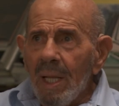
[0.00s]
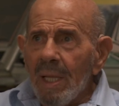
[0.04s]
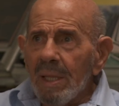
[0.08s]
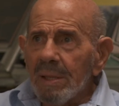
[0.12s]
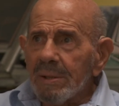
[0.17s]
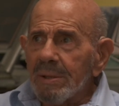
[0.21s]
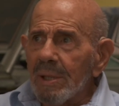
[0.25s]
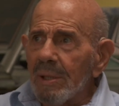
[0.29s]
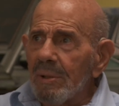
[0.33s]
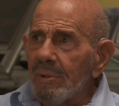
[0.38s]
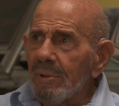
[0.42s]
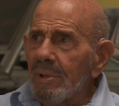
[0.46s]

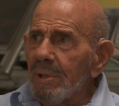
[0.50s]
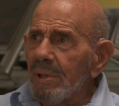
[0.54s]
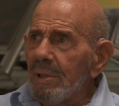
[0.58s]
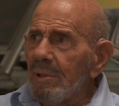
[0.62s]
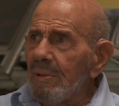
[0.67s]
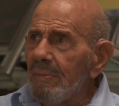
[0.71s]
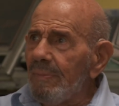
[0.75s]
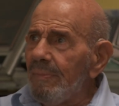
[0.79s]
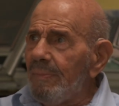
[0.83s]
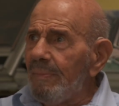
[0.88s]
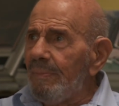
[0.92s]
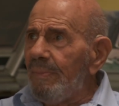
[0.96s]
use. So the
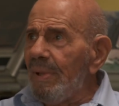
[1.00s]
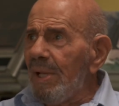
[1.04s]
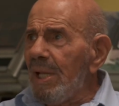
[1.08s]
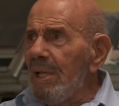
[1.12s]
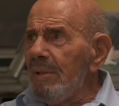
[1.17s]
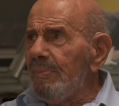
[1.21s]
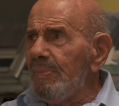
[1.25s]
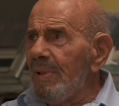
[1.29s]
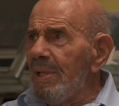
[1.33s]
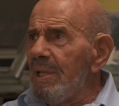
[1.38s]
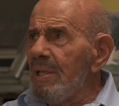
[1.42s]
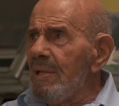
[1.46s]

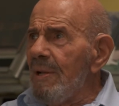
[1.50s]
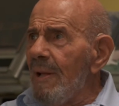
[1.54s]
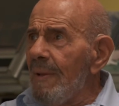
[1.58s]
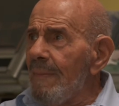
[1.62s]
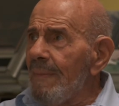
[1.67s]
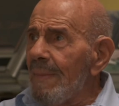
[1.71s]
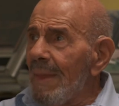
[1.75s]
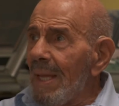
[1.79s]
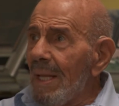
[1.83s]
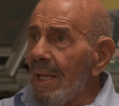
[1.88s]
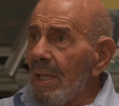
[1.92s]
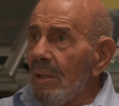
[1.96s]
baby
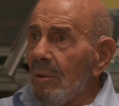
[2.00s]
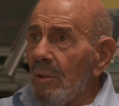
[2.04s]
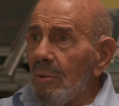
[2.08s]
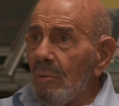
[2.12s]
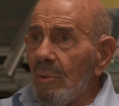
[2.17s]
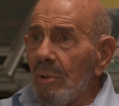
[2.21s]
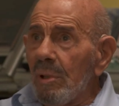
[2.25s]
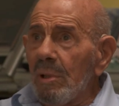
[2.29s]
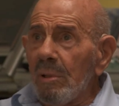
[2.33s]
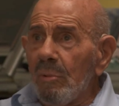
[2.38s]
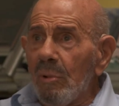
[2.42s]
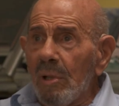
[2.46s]

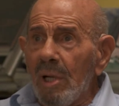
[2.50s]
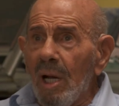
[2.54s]
will